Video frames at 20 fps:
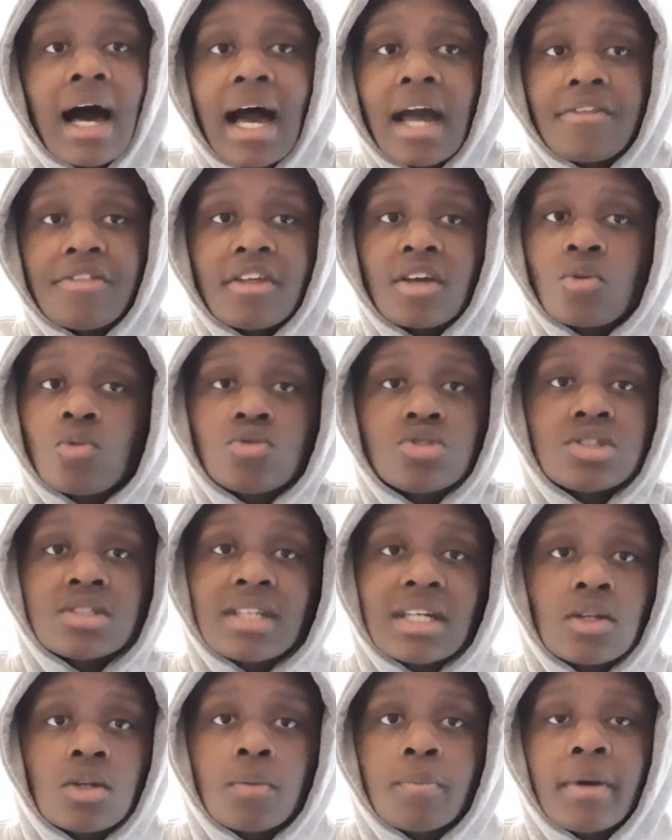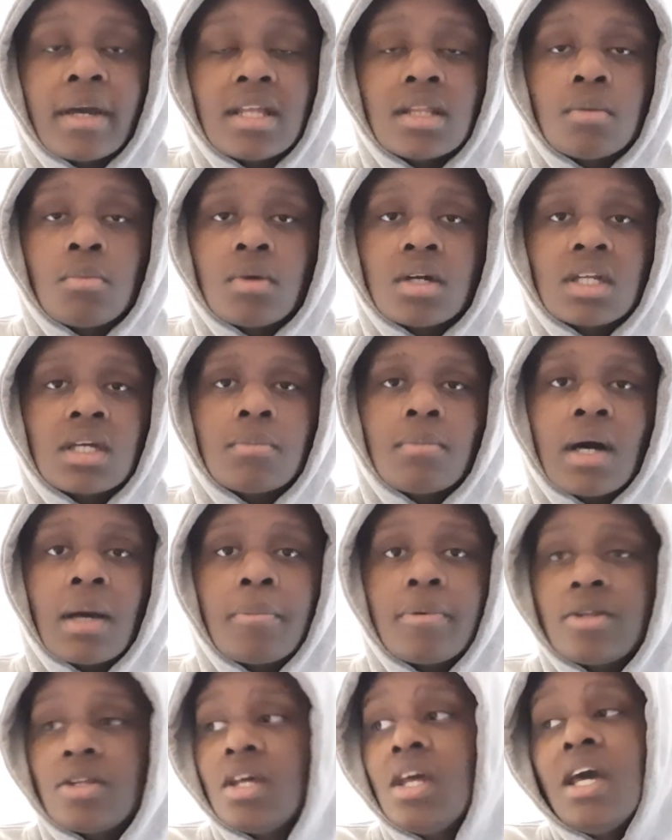I think we'll just end up paying the money, in my
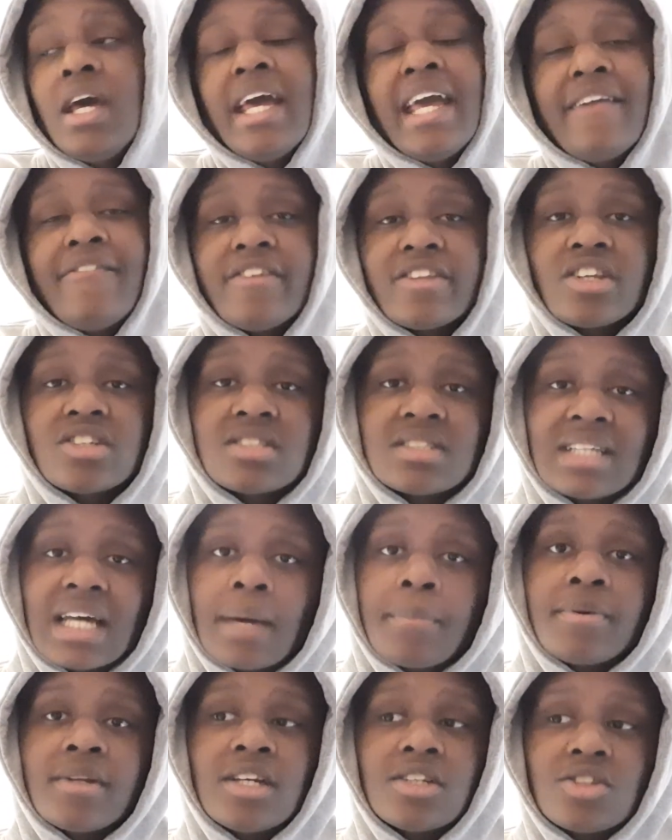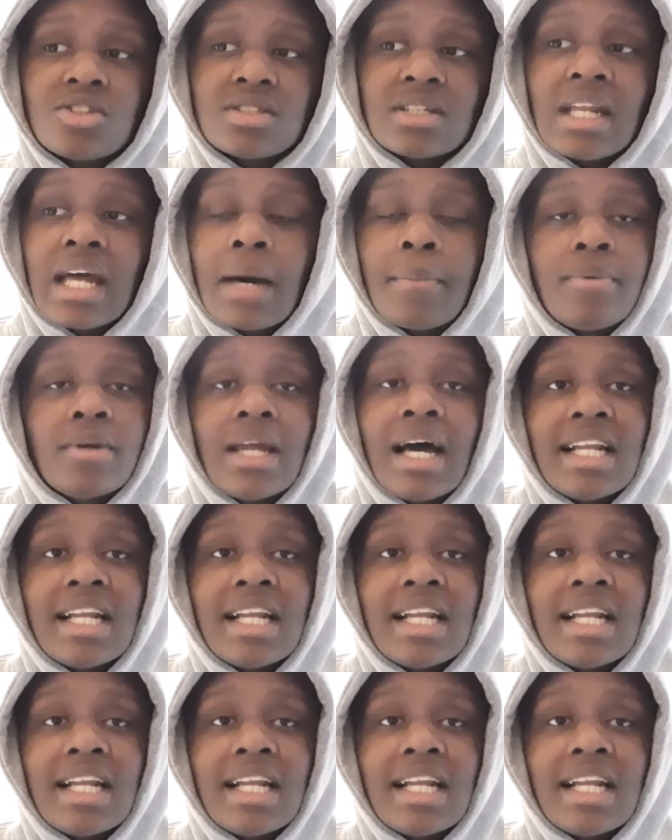opinion. If it doesn't happen, it doesn't happen.